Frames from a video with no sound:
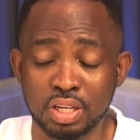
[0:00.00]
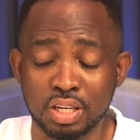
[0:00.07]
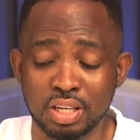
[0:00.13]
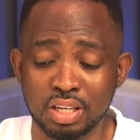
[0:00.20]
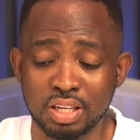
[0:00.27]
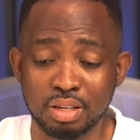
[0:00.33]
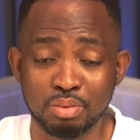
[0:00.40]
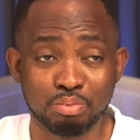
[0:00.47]

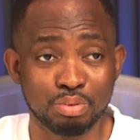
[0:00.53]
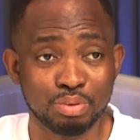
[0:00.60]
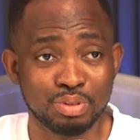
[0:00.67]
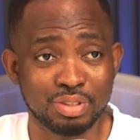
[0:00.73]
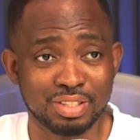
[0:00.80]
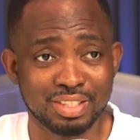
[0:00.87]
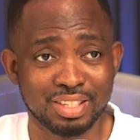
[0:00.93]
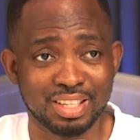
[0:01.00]

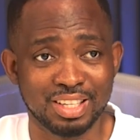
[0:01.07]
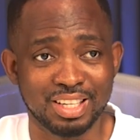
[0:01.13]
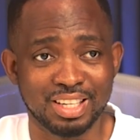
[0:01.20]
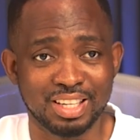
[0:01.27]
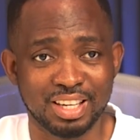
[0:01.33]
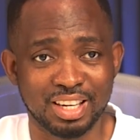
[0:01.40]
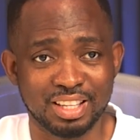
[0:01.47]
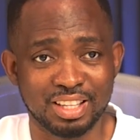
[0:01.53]
inputs
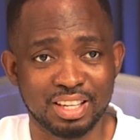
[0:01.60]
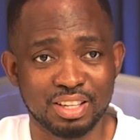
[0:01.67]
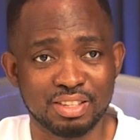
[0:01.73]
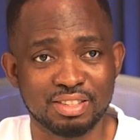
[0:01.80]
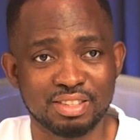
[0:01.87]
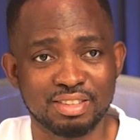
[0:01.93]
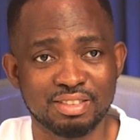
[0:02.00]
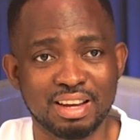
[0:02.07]
and
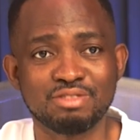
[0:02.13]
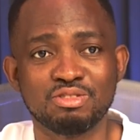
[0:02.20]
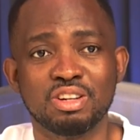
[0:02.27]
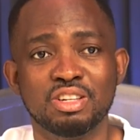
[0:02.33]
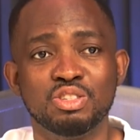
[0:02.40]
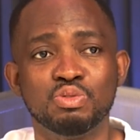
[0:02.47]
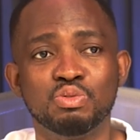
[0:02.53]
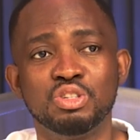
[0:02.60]
then
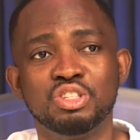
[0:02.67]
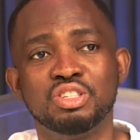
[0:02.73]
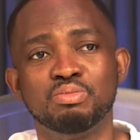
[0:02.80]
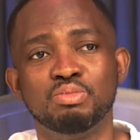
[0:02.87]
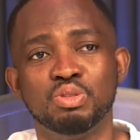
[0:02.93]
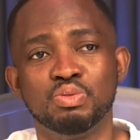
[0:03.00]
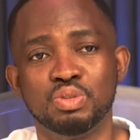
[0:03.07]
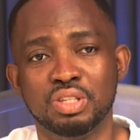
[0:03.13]
gradually switch
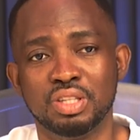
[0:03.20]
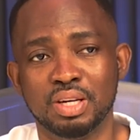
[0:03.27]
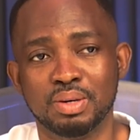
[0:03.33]
between them.